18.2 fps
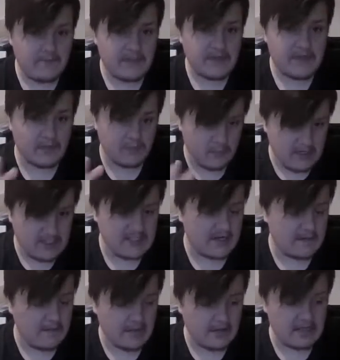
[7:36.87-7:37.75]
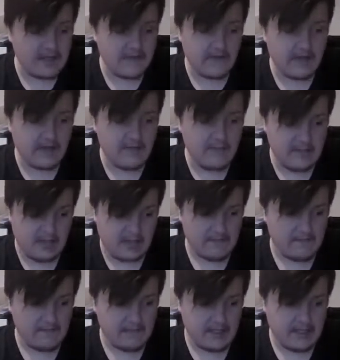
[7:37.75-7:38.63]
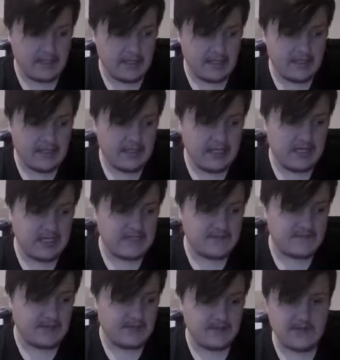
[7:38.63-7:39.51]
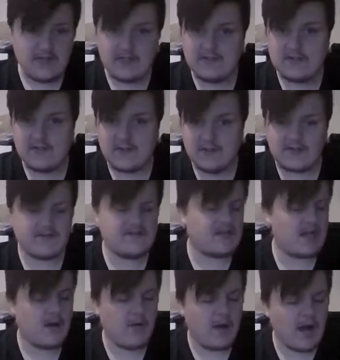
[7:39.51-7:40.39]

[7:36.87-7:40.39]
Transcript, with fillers: The reason I'm only giving it a B is because it sucks now.